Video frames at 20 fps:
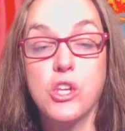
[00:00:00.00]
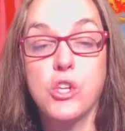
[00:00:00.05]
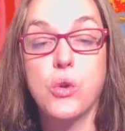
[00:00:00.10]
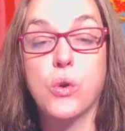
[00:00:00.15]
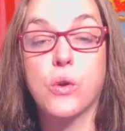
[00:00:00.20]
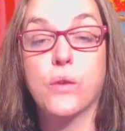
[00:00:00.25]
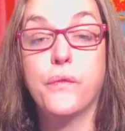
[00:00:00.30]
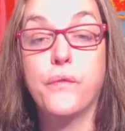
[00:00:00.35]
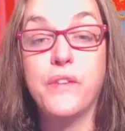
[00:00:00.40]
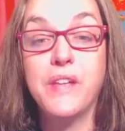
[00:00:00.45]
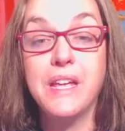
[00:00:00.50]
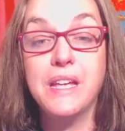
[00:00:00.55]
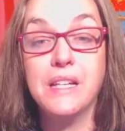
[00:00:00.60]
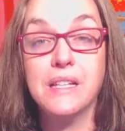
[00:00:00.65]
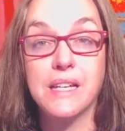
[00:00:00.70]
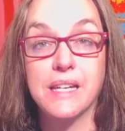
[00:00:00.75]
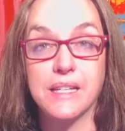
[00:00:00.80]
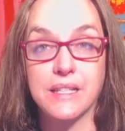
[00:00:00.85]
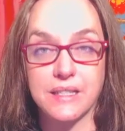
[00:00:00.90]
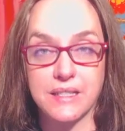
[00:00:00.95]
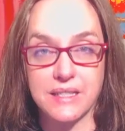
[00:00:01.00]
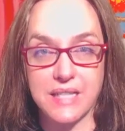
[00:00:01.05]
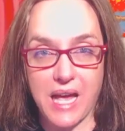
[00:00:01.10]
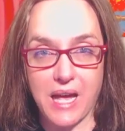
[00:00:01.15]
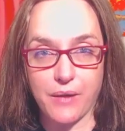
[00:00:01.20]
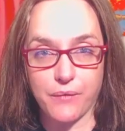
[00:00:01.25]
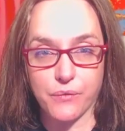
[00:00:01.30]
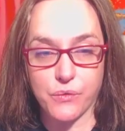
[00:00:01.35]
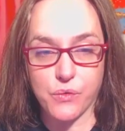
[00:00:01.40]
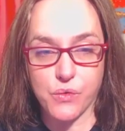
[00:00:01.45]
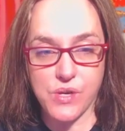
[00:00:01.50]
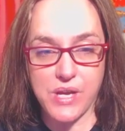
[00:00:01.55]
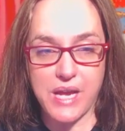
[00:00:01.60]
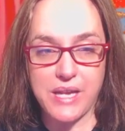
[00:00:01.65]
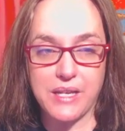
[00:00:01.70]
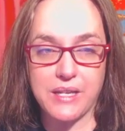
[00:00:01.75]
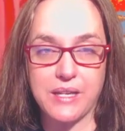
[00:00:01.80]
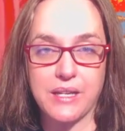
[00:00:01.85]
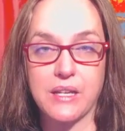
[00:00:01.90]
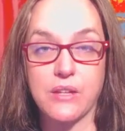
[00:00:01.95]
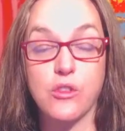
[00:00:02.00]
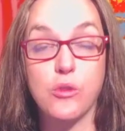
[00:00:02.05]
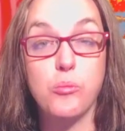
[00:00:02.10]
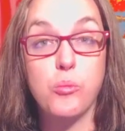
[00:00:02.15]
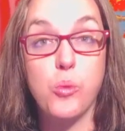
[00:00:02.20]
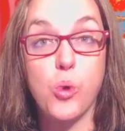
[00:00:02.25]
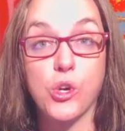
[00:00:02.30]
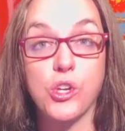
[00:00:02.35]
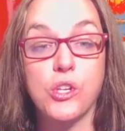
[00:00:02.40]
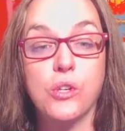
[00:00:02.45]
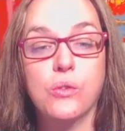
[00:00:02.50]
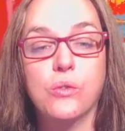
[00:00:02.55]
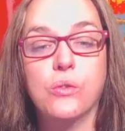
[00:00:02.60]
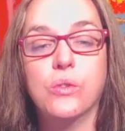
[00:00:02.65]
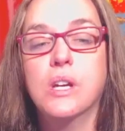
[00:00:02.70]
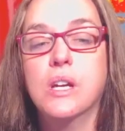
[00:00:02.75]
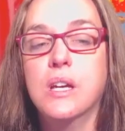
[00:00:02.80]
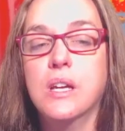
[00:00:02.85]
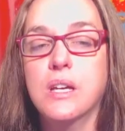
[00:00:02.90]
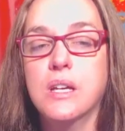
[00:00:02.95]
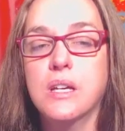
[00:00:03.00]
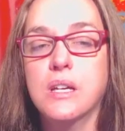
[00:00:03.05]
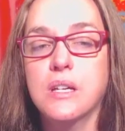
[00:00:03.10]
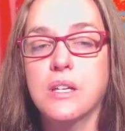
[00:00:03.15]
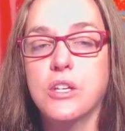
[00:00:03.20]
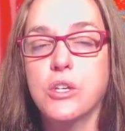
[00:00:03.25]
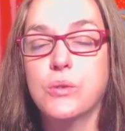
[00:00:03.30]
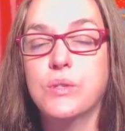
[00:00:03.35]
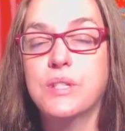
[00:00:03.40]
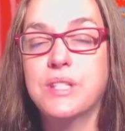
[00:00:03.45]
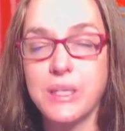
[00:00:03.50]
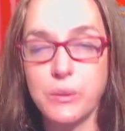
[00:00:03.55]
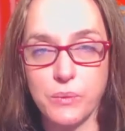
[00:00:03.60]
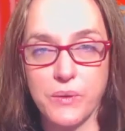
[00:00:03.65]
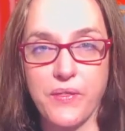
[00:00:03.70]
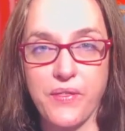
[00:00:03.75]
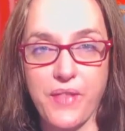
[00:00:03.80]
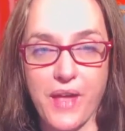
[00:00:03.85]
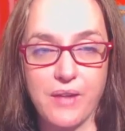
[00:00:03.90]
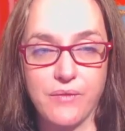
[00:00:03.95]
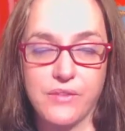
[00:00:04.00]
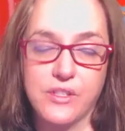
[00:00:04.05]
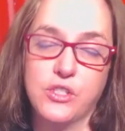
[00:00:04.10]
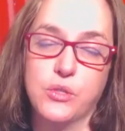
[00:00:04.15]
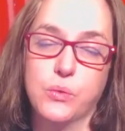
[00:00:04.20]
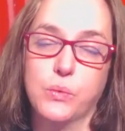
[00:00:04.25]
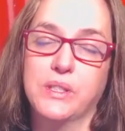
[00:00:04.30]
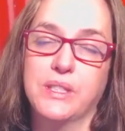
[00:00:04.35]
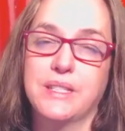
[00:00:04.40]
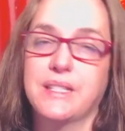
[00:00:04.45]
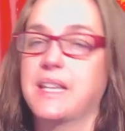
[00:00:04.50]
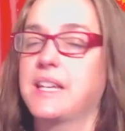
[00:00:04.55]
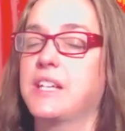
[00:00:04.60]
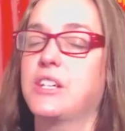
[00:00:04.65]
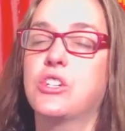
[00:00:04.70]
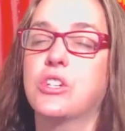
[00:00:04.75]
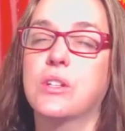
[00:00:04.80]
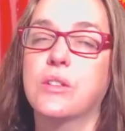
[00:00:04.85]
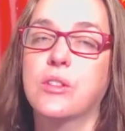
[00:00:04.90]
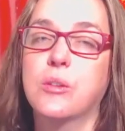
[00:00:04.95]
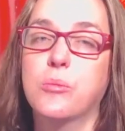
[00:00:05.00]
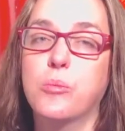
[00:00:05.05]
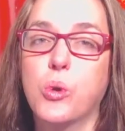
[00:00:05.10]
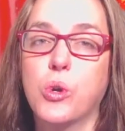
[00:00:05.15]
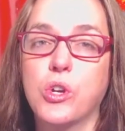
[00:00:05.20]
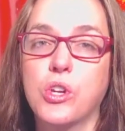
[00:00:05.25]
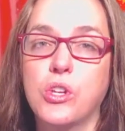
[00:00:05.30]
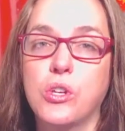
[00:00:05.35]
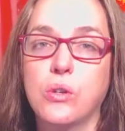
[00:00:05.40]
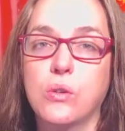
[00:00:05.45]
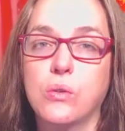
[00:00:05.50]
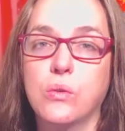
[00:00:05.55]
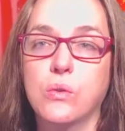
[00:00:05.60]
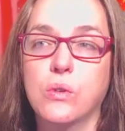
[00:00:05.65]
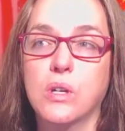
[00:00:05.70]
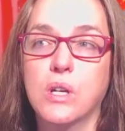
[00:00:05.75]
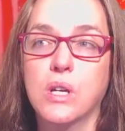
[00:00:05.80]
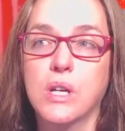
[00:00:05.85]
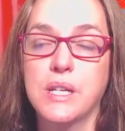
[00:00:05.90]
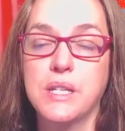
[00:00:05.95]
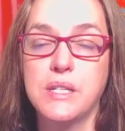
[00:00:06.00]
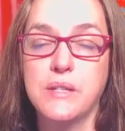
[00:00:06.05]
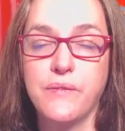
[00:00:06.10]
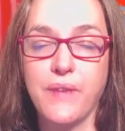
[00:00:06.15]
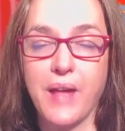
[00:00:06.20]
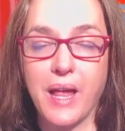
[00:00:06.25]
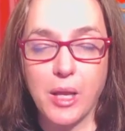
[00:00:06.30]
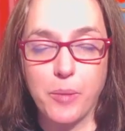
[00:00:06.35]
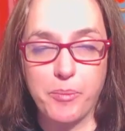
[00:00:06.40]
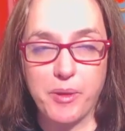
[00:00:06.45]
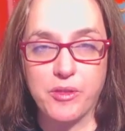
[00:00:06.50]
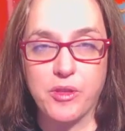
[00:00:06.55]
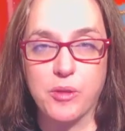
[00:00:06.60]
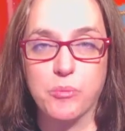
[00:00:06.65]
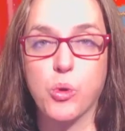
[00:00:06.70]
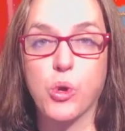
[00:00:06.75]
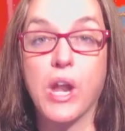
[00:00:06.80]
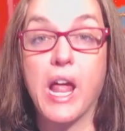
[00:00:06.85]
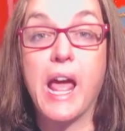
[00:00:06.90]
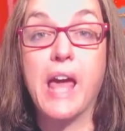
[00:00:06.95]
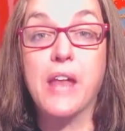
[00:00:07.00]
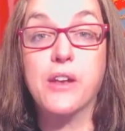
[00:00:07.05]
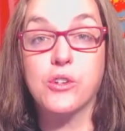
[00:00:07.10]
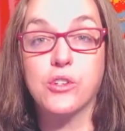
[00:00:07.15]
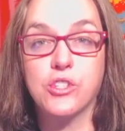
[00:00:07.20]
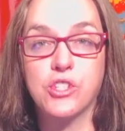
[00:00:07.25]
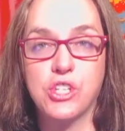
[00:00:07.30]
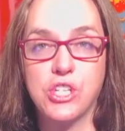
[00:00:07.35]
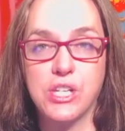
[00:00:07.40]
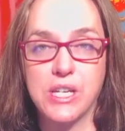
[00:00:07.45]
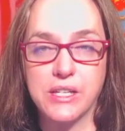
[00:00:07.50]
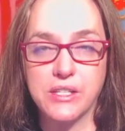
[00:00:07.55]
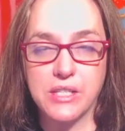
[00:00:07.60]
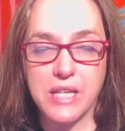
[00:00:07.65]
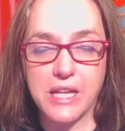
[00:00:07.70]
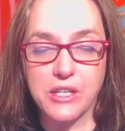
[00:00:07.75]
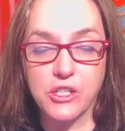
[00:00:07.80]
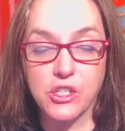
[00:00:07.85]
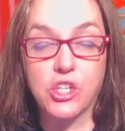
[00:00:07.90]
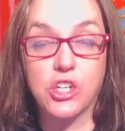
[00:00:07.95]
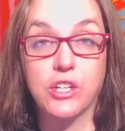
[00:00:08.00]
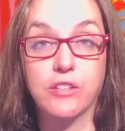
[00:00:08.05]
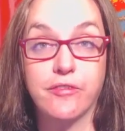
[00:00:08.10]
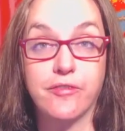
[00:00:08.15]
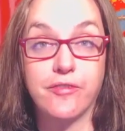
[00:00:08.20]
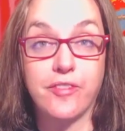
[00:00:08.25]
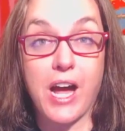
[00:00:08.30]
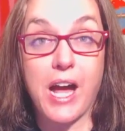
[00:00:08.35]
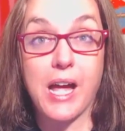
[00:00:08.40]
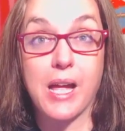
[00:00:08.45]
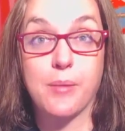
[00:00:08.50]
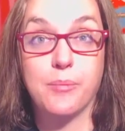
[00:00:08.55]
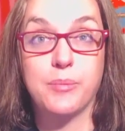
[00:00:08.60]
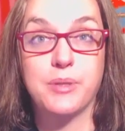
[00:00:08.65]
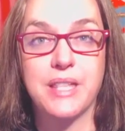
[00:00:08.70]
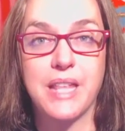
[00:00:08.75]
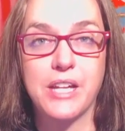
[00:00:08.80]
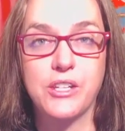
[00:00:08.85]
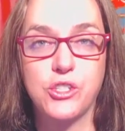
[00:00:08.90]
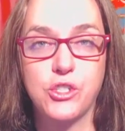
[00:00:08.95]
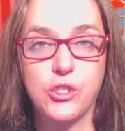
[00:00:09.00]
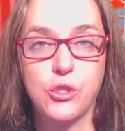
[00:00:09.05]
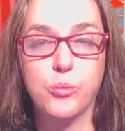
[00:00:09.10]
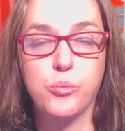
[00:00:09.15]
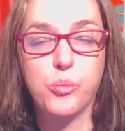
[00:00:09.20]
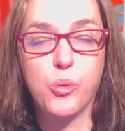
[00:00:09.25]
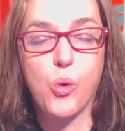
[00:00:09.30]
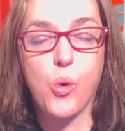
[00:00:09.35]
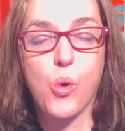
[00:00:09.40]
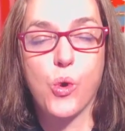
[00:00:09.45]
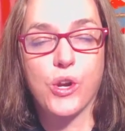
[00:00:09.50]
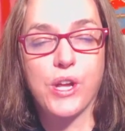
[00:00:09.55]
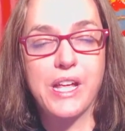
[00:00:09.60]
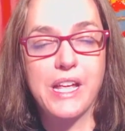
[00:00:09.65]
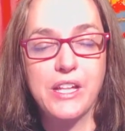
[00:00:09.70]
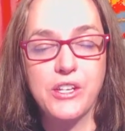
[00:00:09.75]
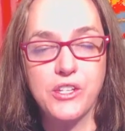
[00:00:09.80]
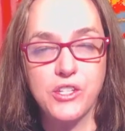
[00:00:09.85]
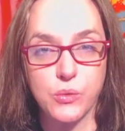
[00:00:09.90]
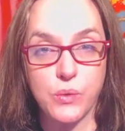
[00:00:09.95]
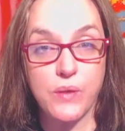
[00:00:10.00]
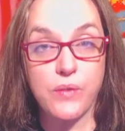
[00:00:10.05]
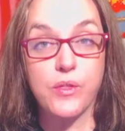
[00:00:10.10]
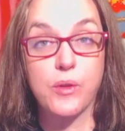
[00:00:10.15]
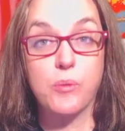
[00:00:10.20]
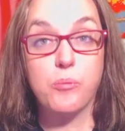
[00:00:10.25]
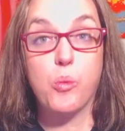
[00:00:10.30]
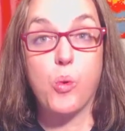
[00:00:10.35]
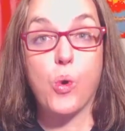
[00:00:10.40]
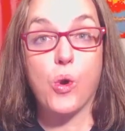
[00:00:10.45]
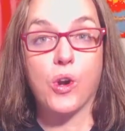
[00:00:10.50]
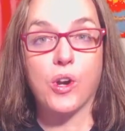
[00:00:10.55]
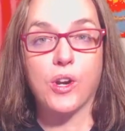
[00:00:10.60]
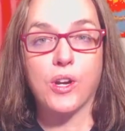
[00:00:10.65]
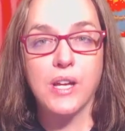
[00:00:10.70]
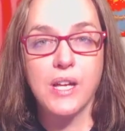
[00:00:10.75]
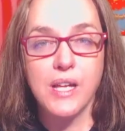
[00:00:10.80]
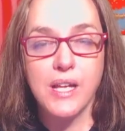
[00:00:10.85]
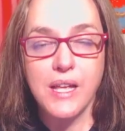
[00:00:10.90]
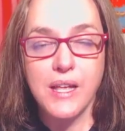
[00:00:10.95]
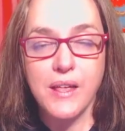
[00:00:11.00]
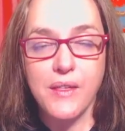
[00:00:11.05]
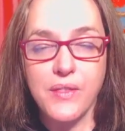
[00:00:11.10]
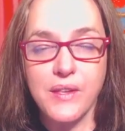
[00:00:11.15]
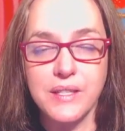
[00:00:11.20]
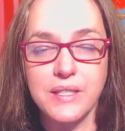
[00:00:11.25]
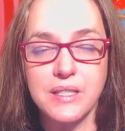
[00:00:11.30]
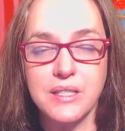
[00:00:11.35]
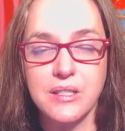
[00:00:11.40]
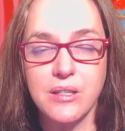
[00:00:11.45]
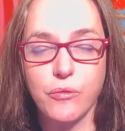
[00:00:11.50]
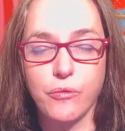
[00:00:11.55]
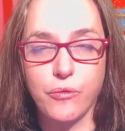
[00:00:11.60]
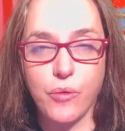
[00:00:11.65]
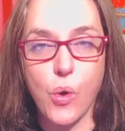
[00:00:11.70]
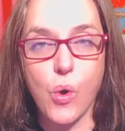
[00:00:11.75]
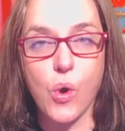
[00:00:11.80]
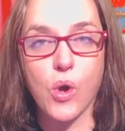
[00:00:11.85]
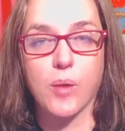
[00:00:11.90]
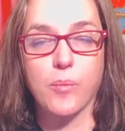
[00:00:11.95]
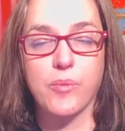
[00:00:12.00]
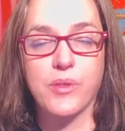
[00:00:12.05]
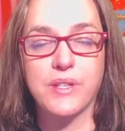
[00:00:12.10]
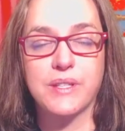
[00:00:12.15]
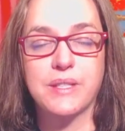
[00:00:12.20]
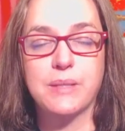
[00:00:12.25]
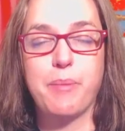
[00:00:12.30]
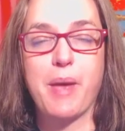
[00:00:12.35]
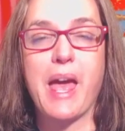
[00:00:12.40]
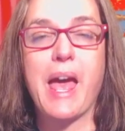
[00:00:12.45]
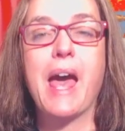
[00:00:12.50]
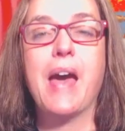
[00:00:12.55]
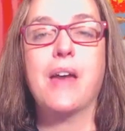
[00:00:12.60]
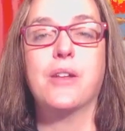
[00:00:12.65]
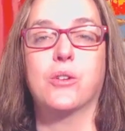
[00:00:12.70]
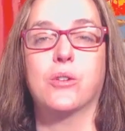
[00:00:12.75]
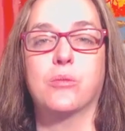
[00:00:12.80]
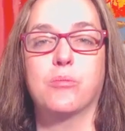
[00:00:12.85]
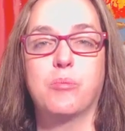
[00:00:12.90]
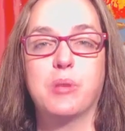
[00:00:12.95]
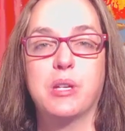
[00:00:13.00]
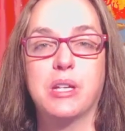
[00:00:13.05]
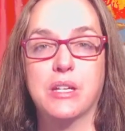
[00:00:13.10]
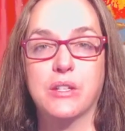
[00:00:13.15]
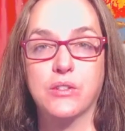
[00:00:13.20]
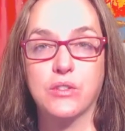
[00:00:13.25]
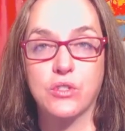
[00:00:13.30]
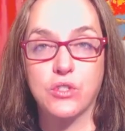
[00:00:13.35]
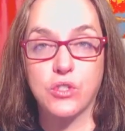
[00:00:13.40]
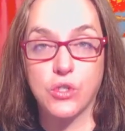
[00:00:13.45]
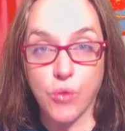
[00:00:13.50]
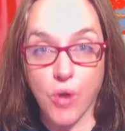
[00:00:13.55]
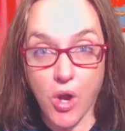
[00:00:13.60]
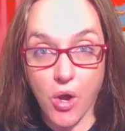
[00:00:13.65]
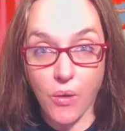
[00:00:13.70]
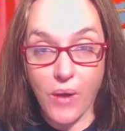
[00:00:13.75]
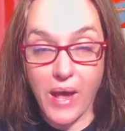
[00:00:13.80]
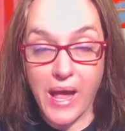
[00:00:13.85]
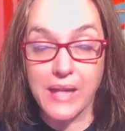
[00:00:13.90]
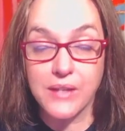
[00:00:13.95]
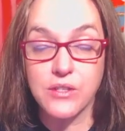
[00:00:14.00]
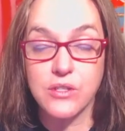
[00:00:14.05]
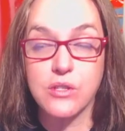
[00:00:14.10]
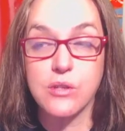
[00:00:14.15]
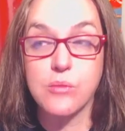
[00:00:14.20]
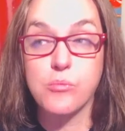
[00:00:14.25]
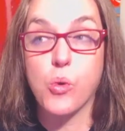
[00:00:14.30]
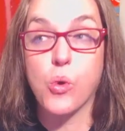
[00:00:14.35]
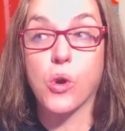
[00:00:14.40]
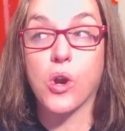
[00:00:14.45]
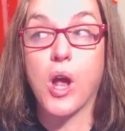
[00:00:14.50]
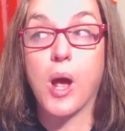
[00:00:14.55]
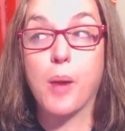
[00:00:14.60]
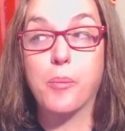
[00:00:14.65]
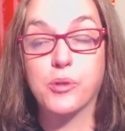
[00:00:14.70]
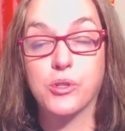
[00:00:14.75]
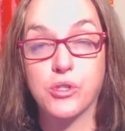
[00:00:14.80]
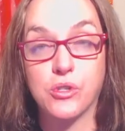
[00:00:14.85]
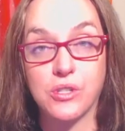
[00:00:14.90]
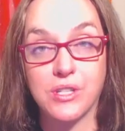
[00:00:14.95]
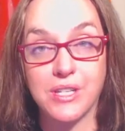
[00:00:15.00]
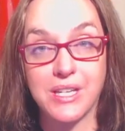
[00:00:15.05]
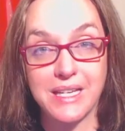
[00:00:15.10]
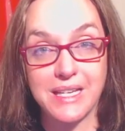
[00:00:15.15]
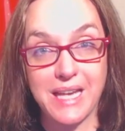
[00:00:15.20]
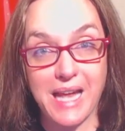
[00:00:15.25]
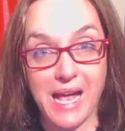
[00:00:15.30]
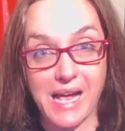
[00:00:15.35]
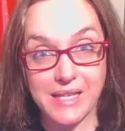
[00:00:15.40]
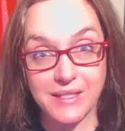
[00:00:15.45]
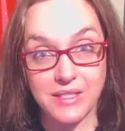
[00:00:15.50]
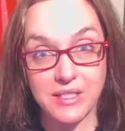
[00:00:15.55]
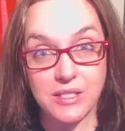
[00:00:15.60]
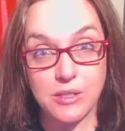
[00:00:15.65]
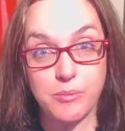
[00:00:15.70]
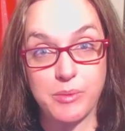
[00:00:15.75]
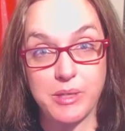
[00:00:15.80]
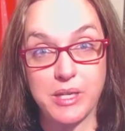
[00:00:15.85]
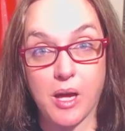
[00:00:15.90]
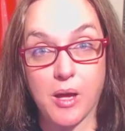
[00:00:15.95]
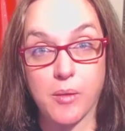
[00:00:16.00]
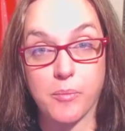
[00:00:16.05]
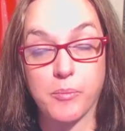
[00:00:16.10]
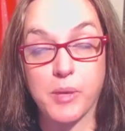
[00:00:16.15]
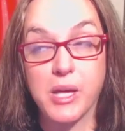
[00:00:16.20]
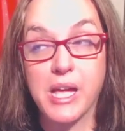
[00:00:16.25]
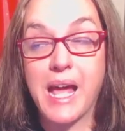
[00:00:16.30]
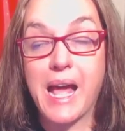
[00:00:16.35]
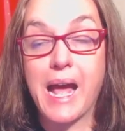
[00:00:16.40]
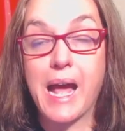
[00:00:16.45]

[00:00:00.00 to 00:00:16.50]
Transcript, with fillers: Your feelings have created it. And the more you you sit with that visualization, the more you develop it, the more energy and, and good vibes that you pour into it, the more this form, this pattern begins to grow, and the more opportunity it has to become